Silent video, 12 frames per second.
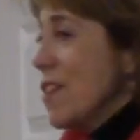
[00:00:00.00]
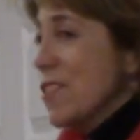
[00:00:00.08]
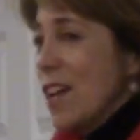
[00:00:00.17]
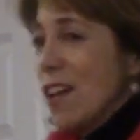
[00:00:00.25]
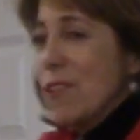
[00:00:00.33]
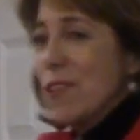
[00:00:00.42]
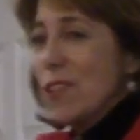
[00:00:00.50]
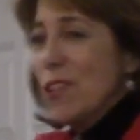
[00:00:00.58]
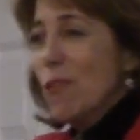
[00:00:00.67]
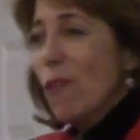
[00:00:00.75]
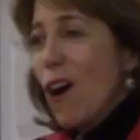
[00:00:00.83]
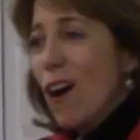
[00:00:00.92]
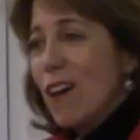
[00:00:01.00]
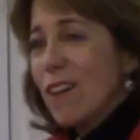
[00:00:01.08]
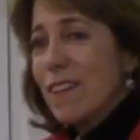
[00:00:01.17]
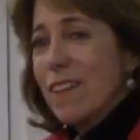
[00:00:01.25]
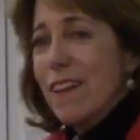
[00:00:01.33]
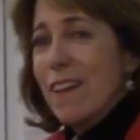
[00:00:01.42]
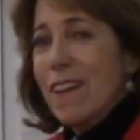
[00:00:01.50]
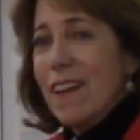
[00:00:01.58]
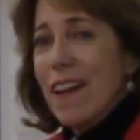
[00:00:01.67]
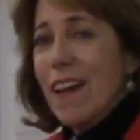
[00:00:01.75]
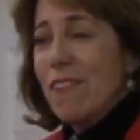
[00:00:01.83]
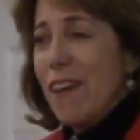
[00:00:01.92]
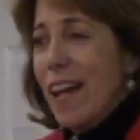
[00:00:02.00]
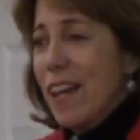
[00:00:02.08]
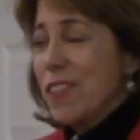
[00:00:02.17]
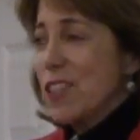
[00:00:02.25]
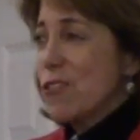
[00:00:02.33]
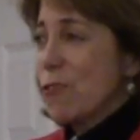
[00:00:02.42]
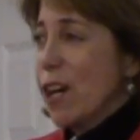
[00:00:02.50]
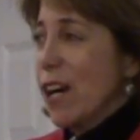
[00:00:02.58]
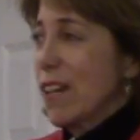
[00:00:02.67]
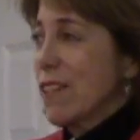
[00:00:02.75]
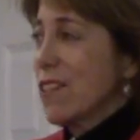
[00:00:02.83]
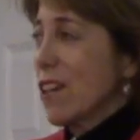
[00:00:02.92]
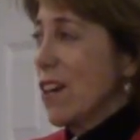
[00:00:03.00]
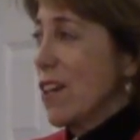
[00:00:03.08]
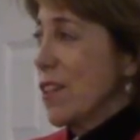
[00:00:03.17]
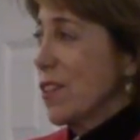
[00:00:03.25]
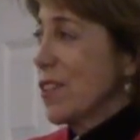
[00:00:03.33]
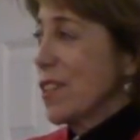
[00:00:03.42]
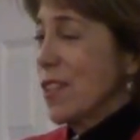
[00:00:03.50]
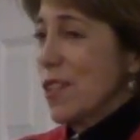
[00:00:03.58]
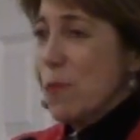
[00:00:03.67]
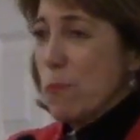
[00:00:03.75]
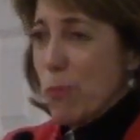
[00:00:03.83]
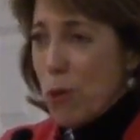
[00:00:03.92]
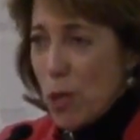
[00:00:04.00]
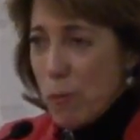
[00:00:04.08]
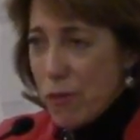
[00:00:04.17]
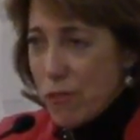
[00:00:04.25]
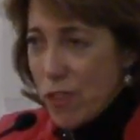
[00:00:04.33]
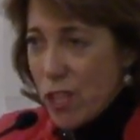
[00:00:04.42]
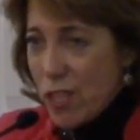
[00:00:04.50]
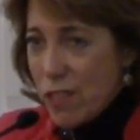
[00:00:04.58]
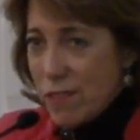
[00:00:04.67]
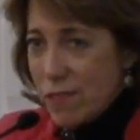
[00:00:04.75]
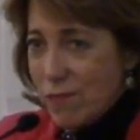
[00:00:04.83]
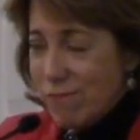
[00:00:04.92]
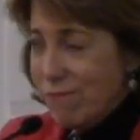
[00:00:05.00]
So you all have had the drug called propofol.